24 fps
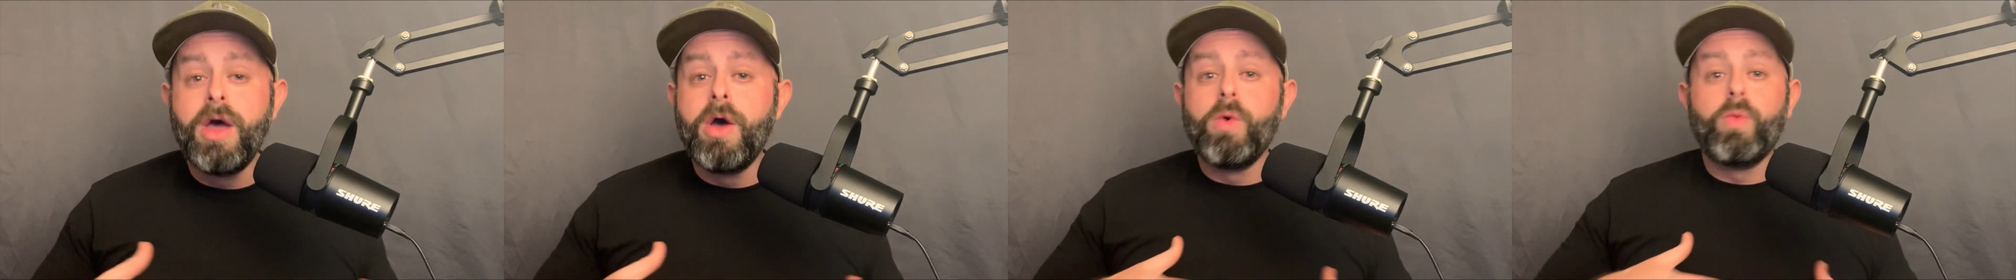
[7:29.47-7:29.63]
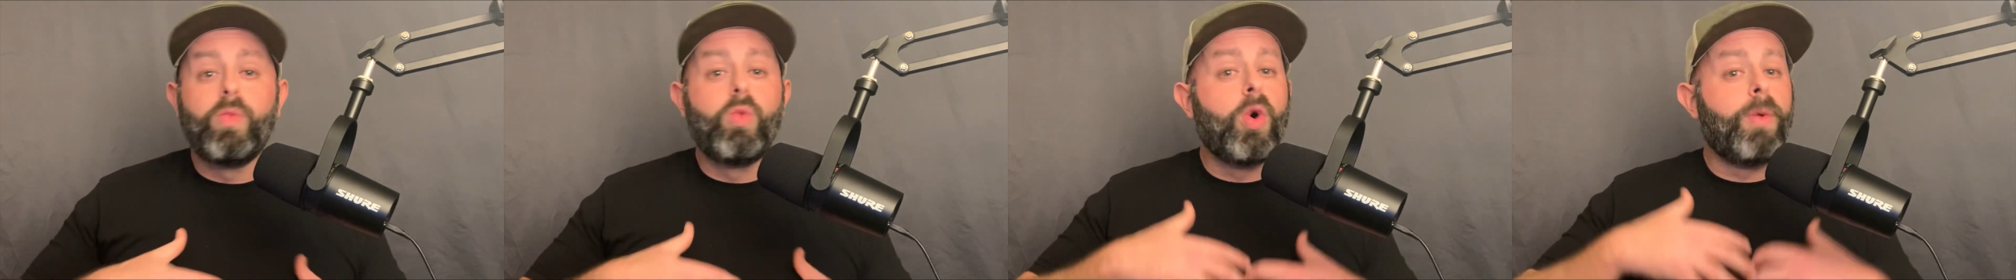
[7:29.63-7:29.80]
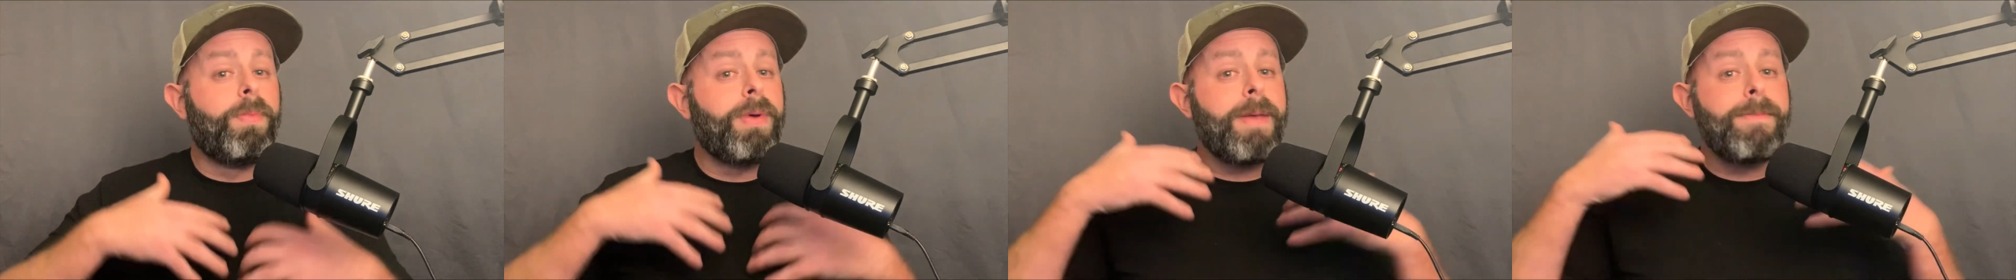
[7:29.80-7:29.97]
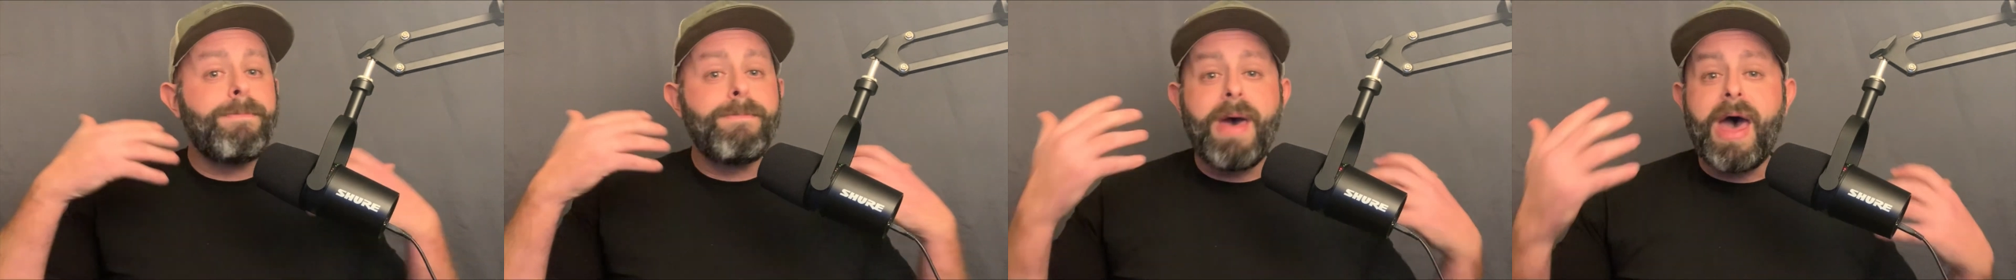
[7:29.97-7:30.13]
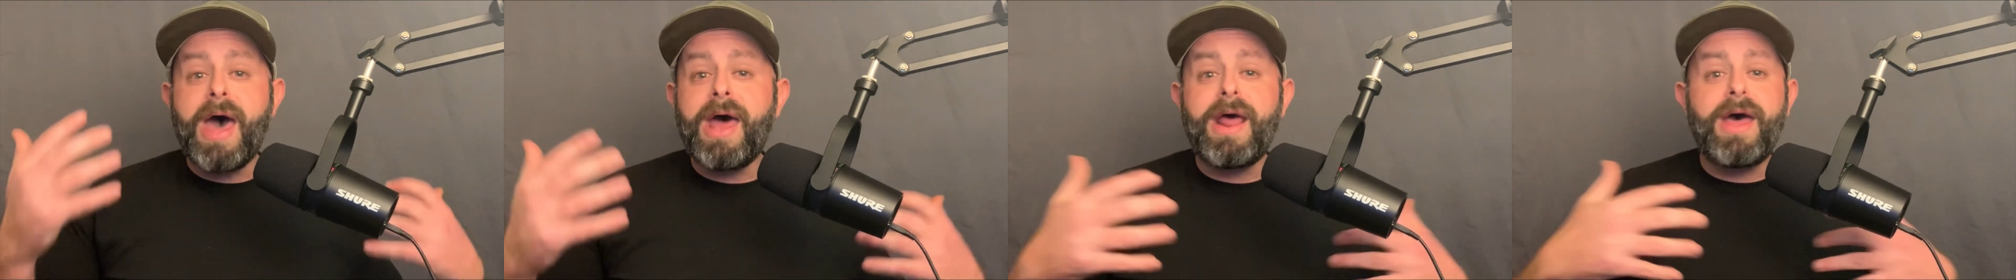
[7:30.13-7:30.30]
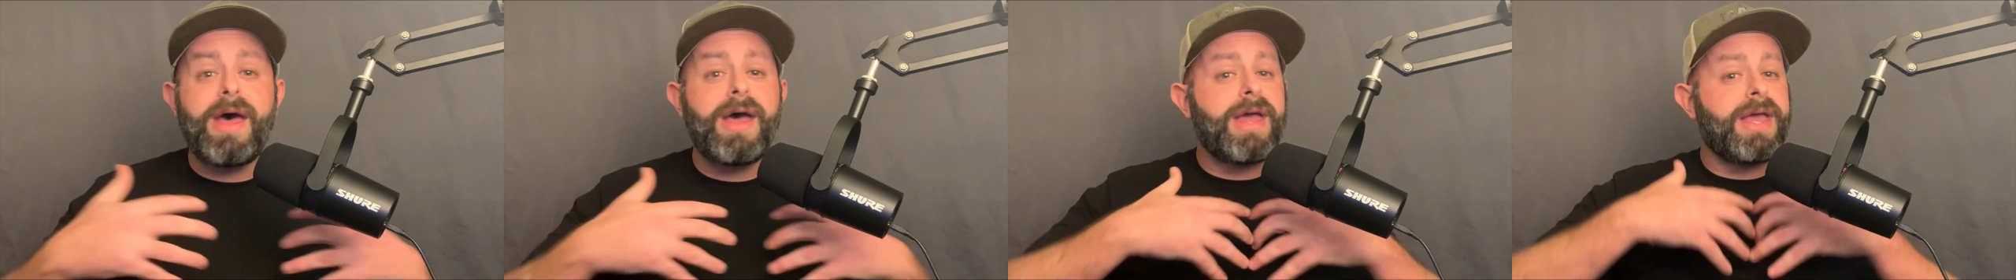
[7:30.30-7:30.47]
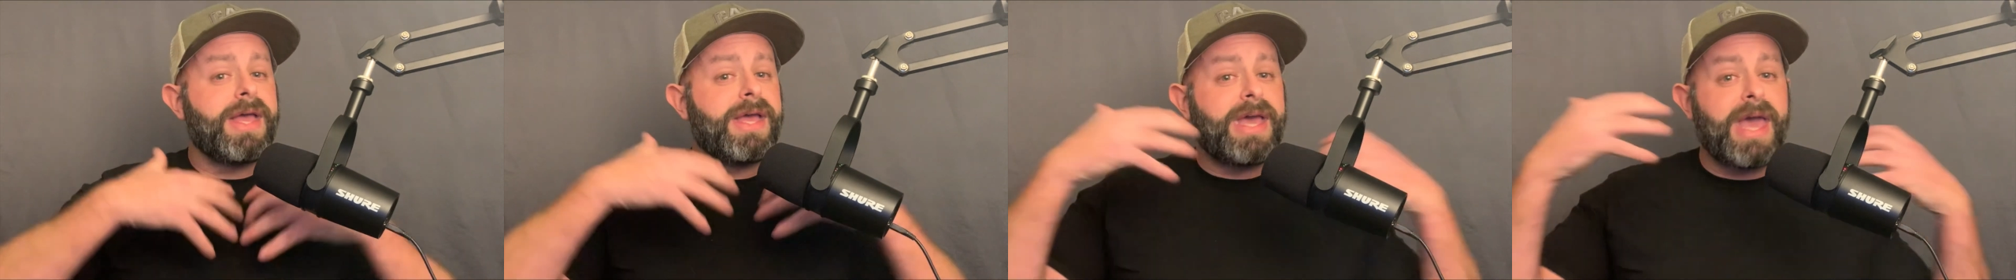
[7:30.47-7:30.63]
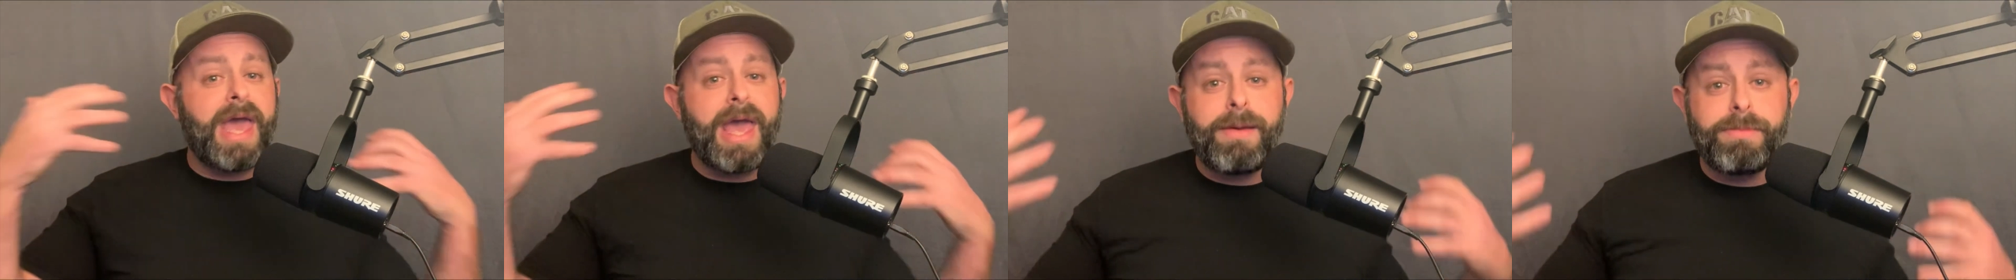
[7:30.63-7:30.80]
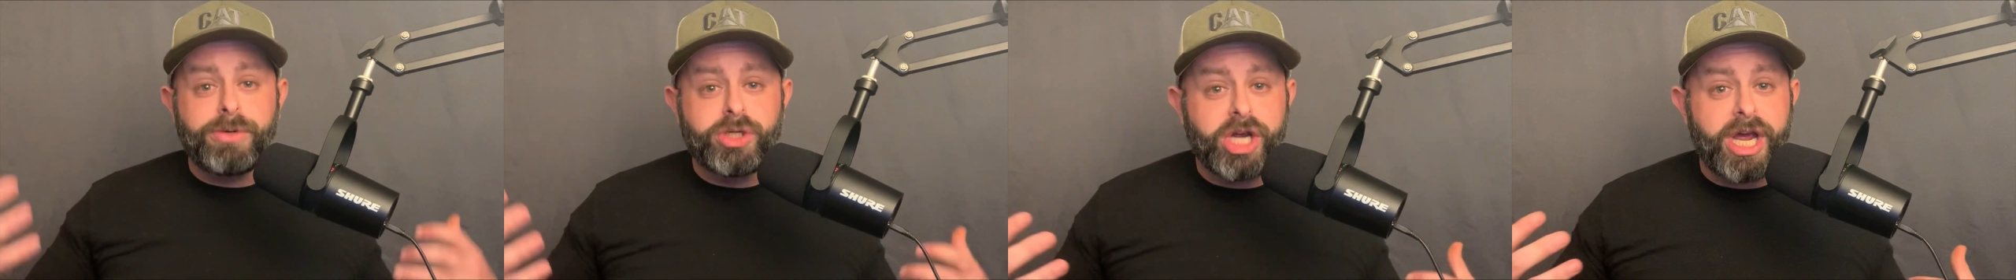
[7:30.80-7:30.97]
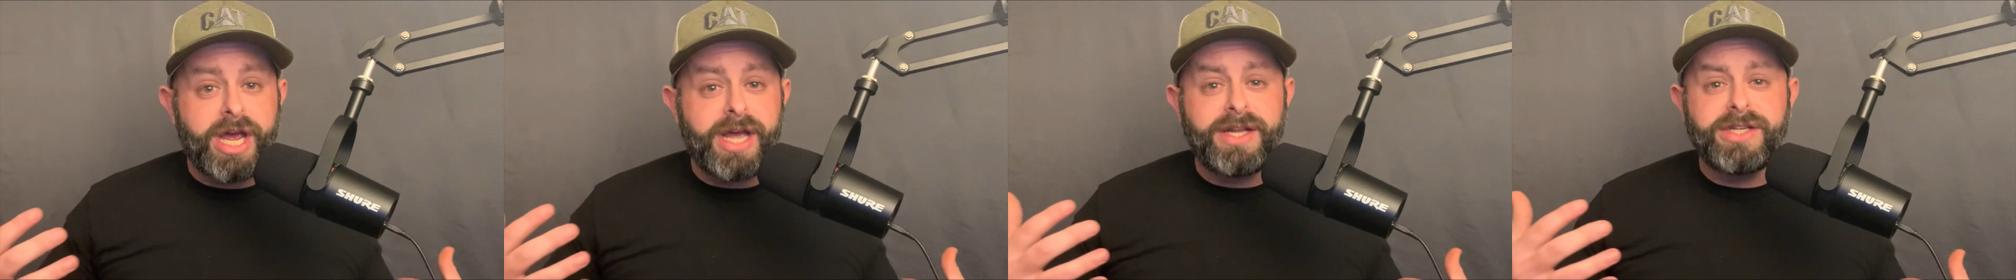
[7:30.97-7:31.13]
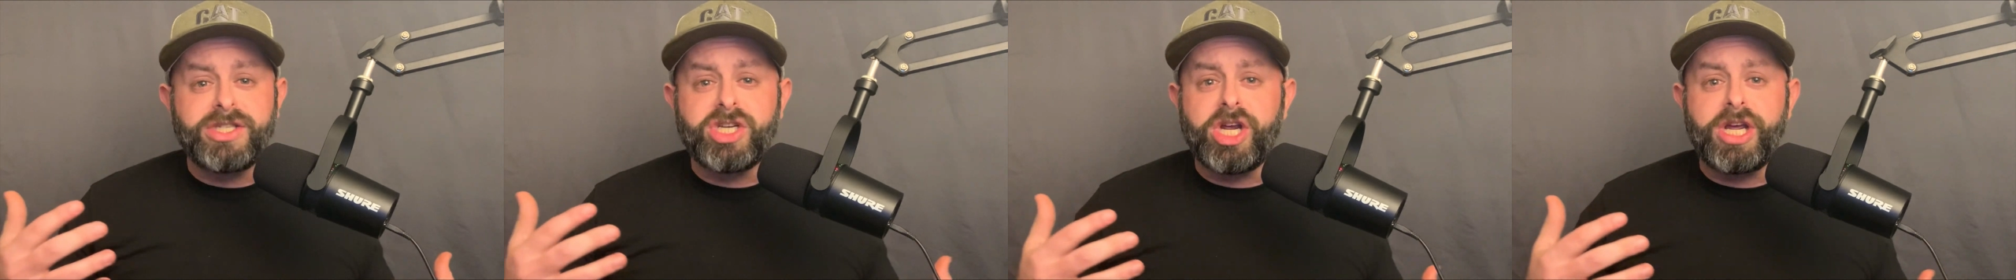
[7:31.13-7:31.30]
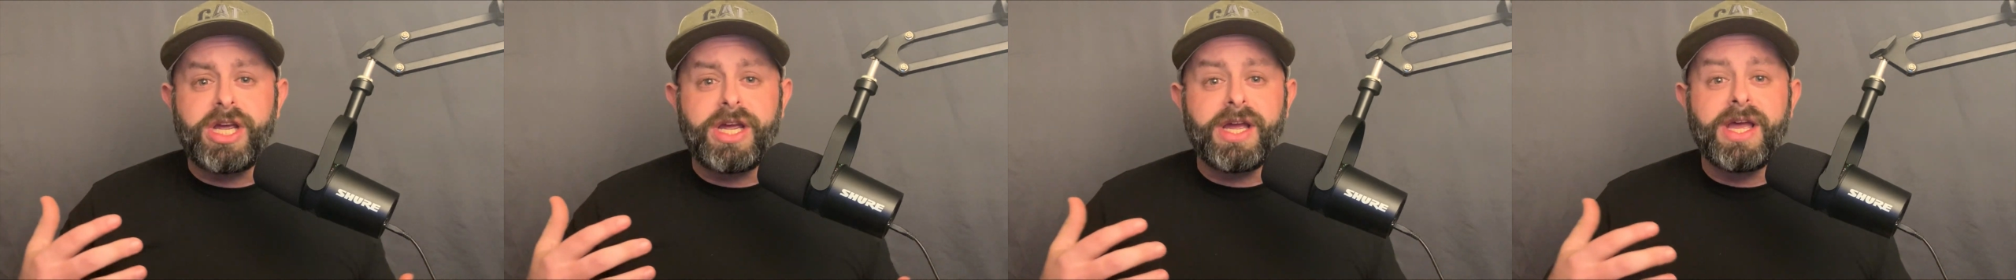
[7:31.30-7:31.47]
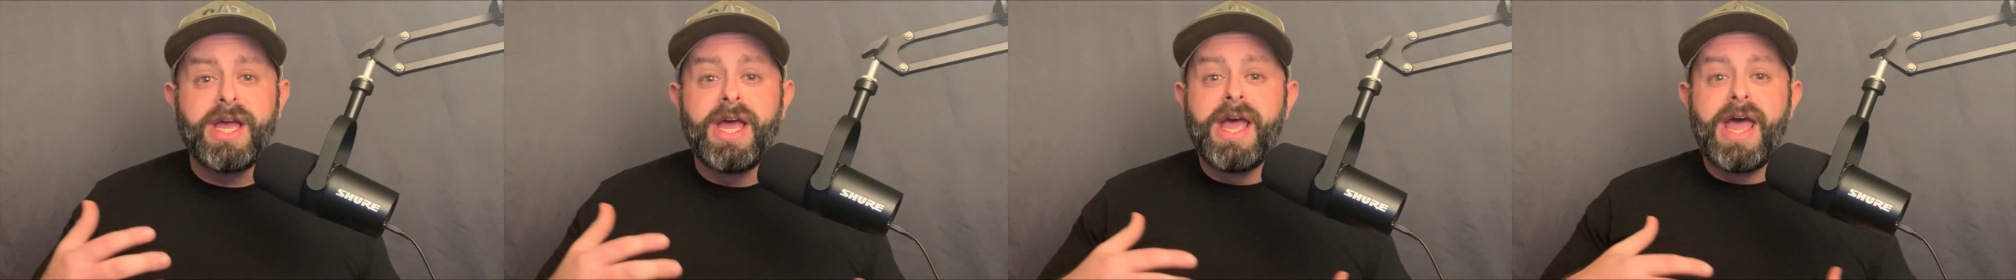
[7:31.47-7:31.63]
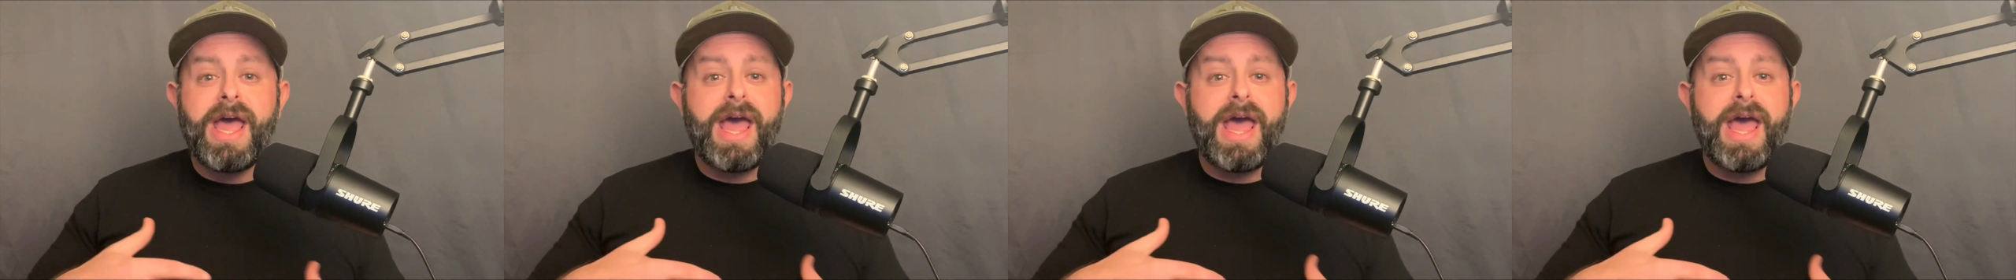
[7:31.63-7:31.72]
will be meta and game changing,